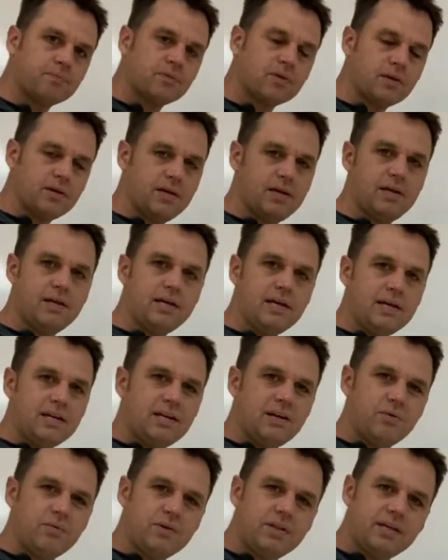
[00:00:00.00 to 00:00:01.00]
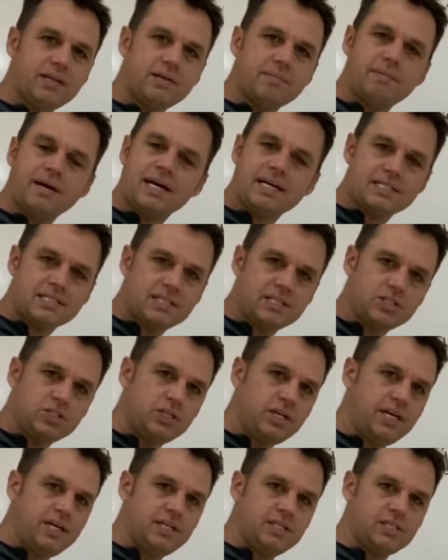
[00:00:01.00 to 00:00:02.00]
Okay, now really the mass didn't
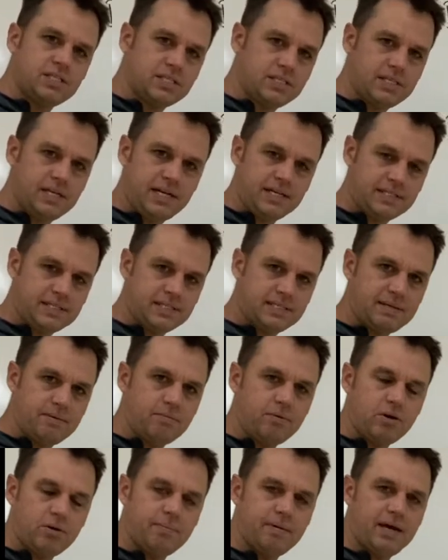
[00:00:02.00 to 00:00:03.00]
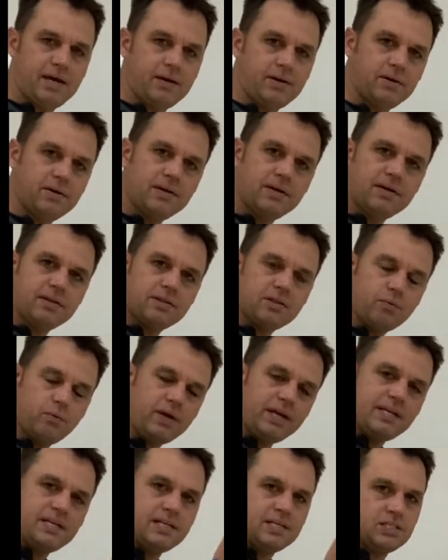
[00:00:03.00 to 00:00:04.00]
change because it has the same amount of matter. The
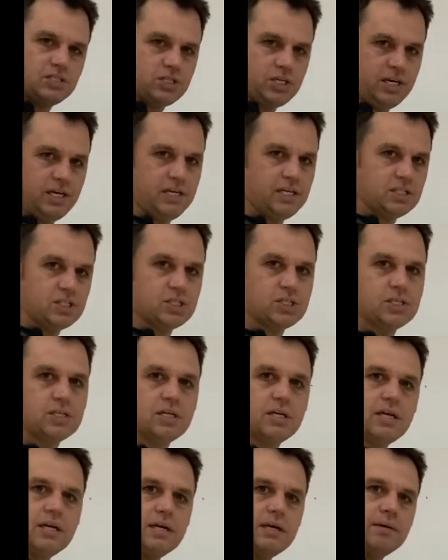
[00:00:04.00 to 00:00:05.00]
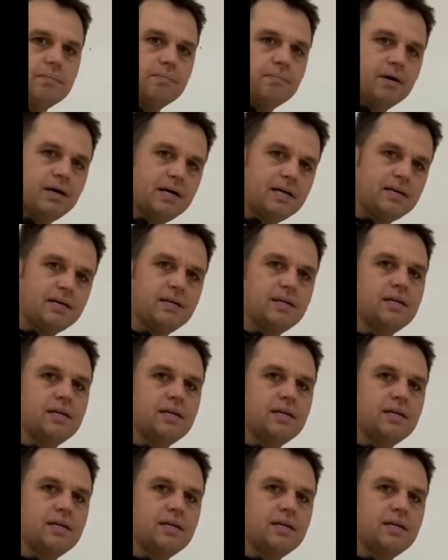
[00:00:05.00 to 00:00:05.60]
weight didn't change, but